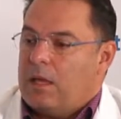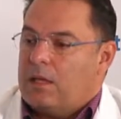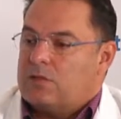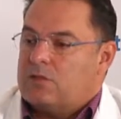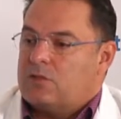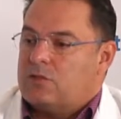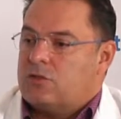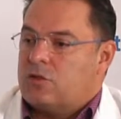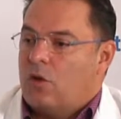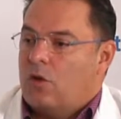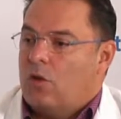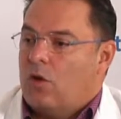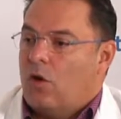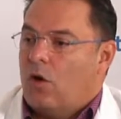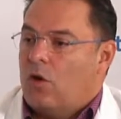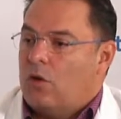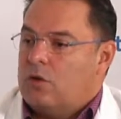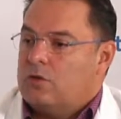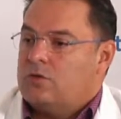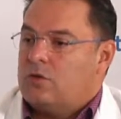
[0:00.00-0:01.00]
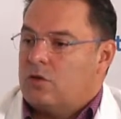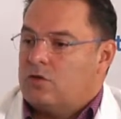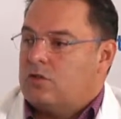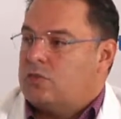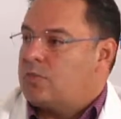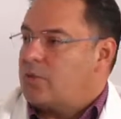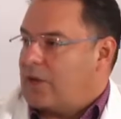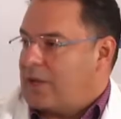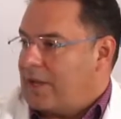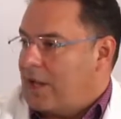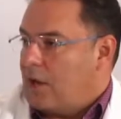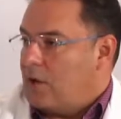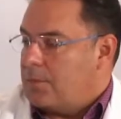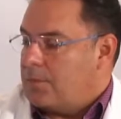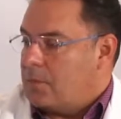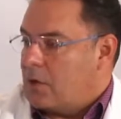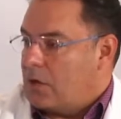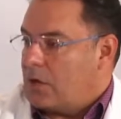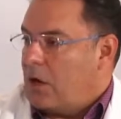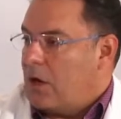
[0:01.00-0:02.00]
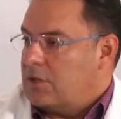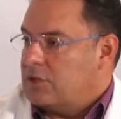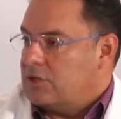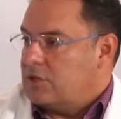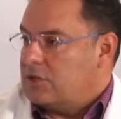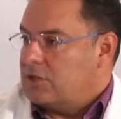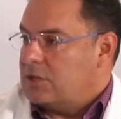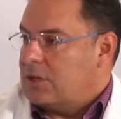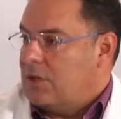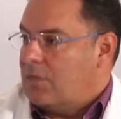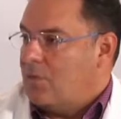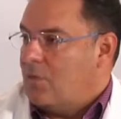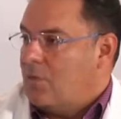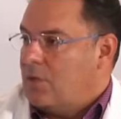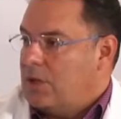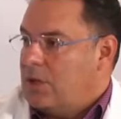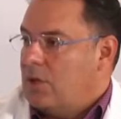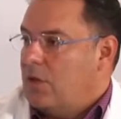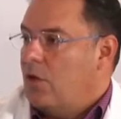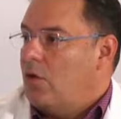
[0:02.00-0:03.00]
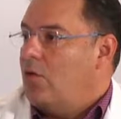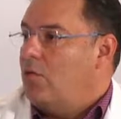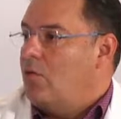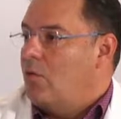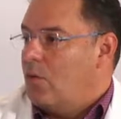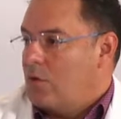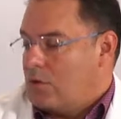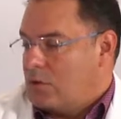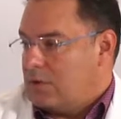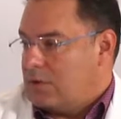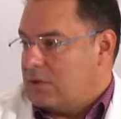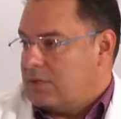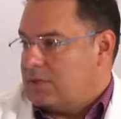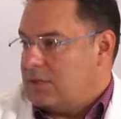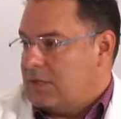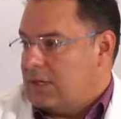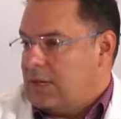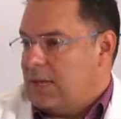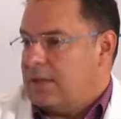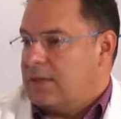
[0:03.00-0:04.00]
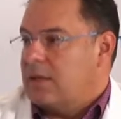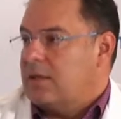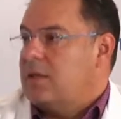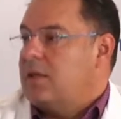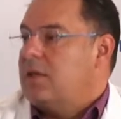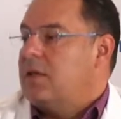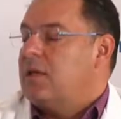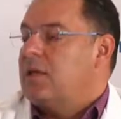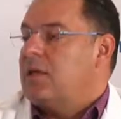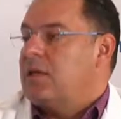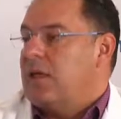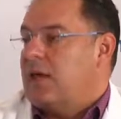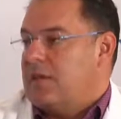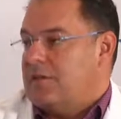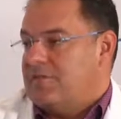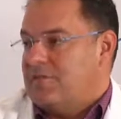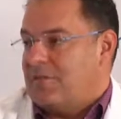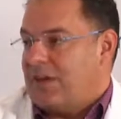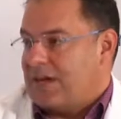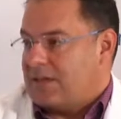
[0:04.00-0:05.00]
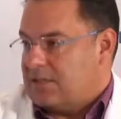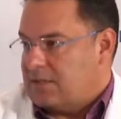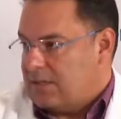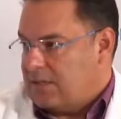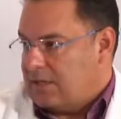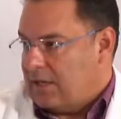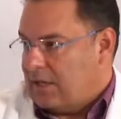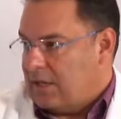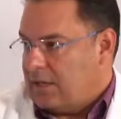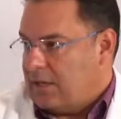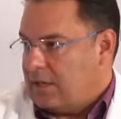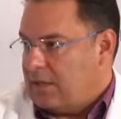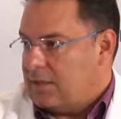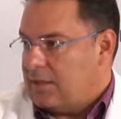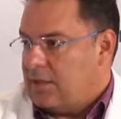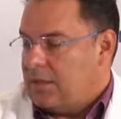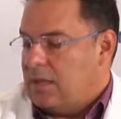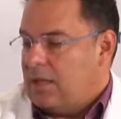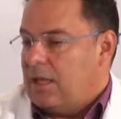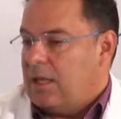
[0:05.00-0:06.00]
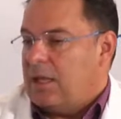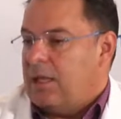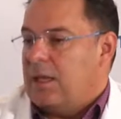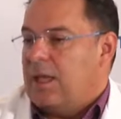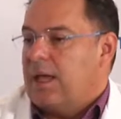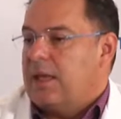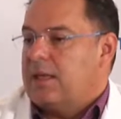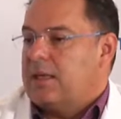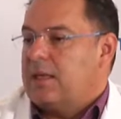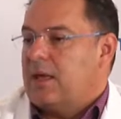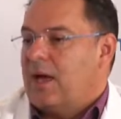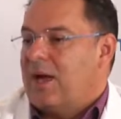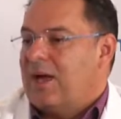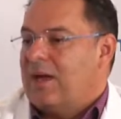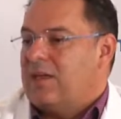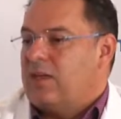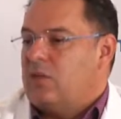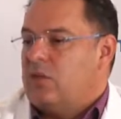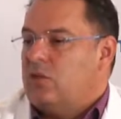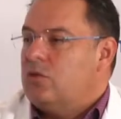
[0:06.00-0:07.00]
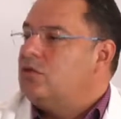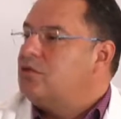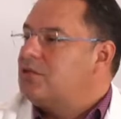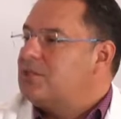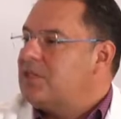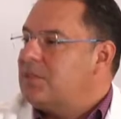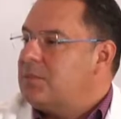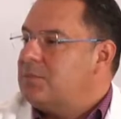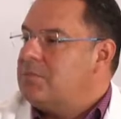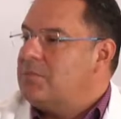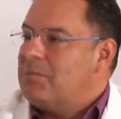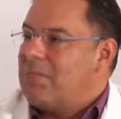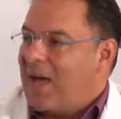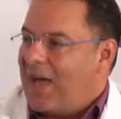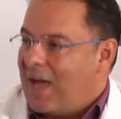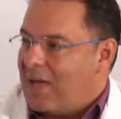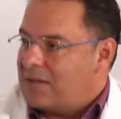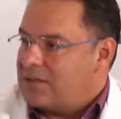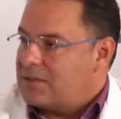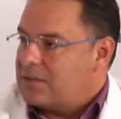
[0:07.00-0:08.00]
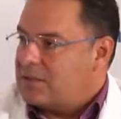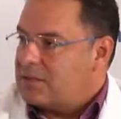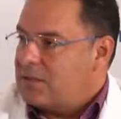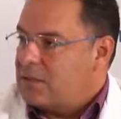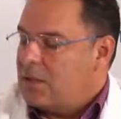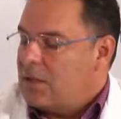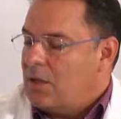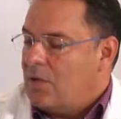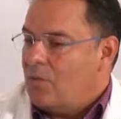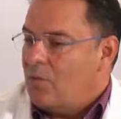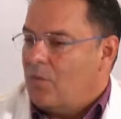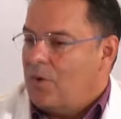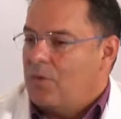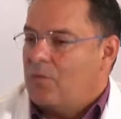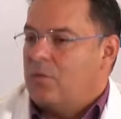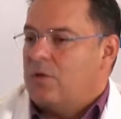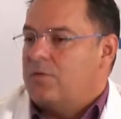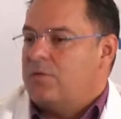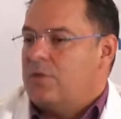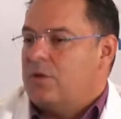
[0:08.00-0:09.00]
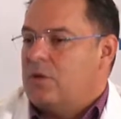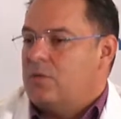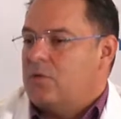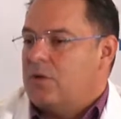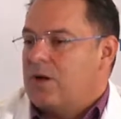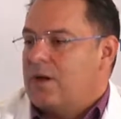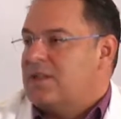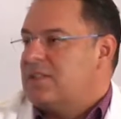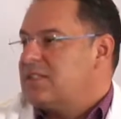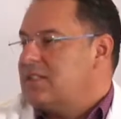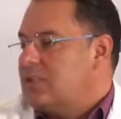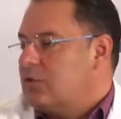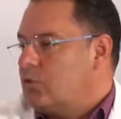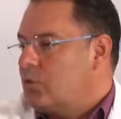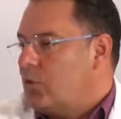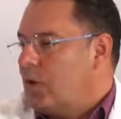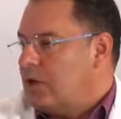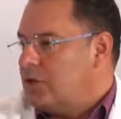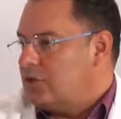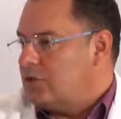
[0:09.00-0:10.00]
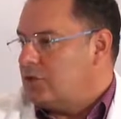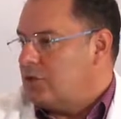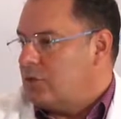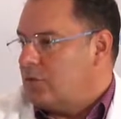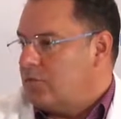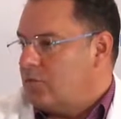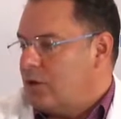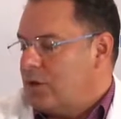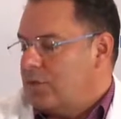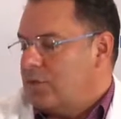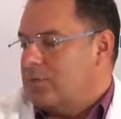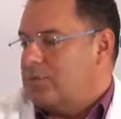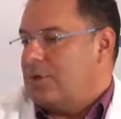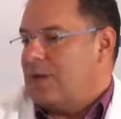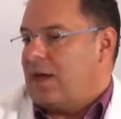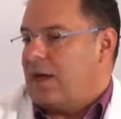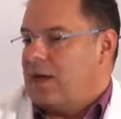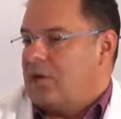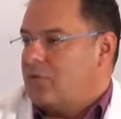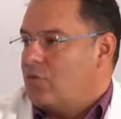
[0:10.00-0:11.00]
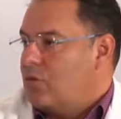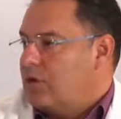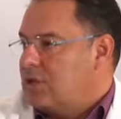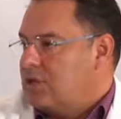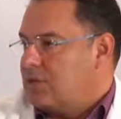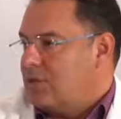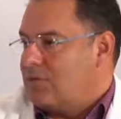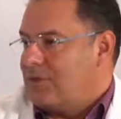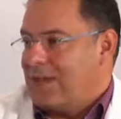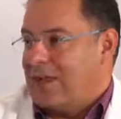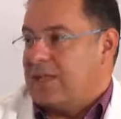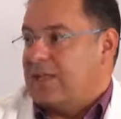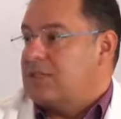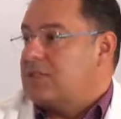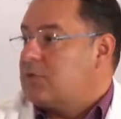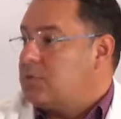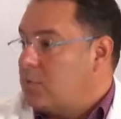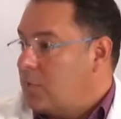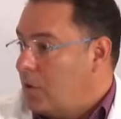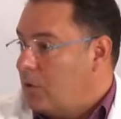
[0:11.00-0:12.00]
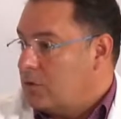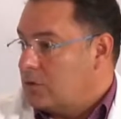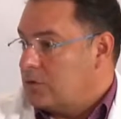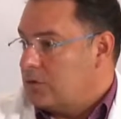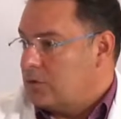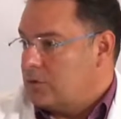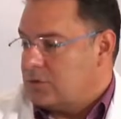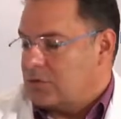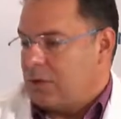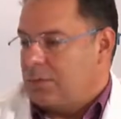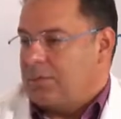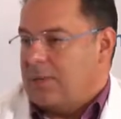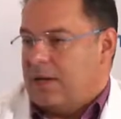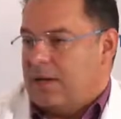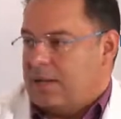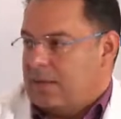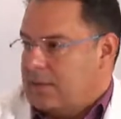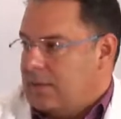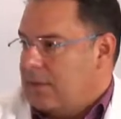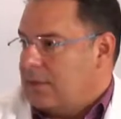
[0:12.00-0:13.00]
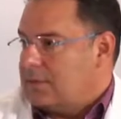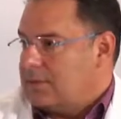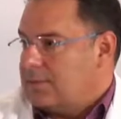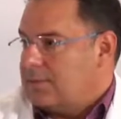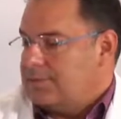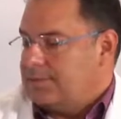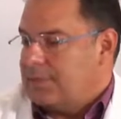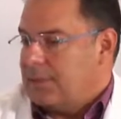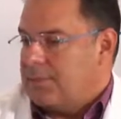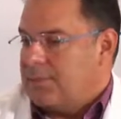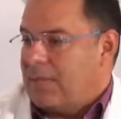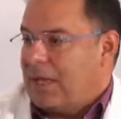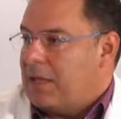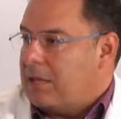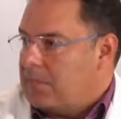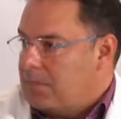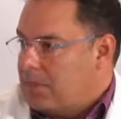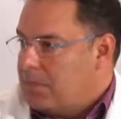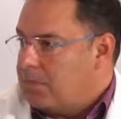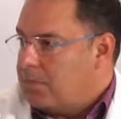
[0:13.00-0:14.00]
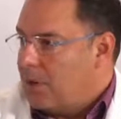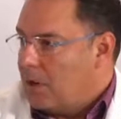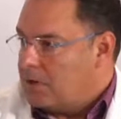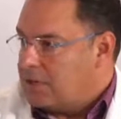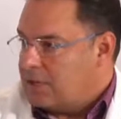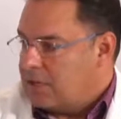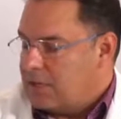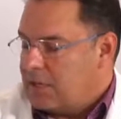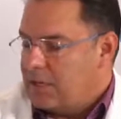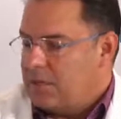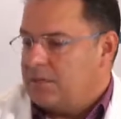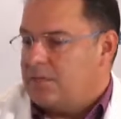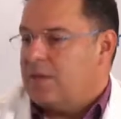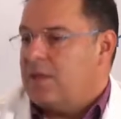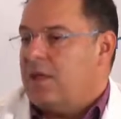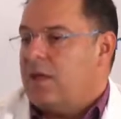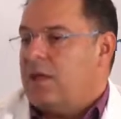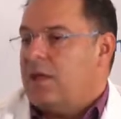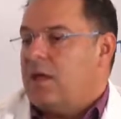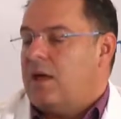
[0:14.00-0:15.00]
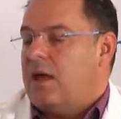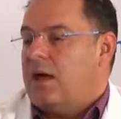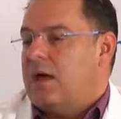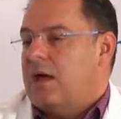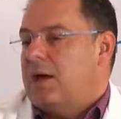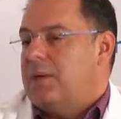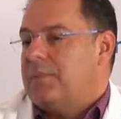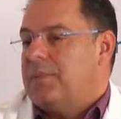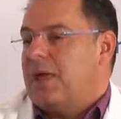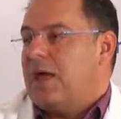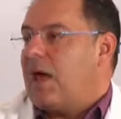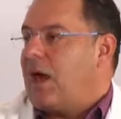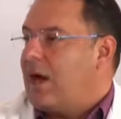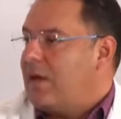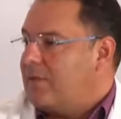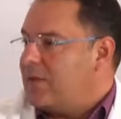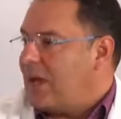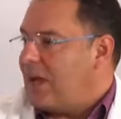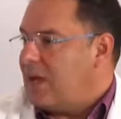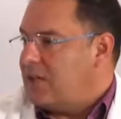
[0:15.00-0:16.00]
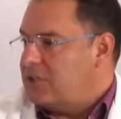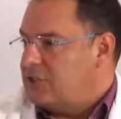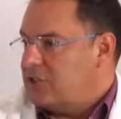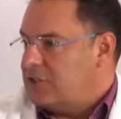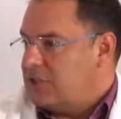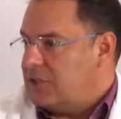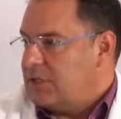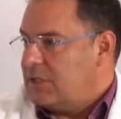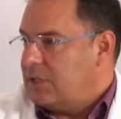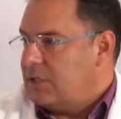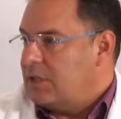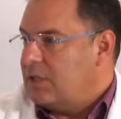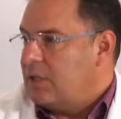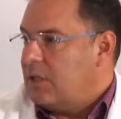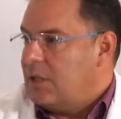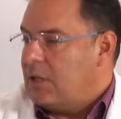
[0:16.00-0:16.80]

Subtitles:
So all those precautions that we know works, like getting vaccinated, like using masks when we feel we're in a situation where high risk of getting exposed to somebody that may be positive, hand hygiene,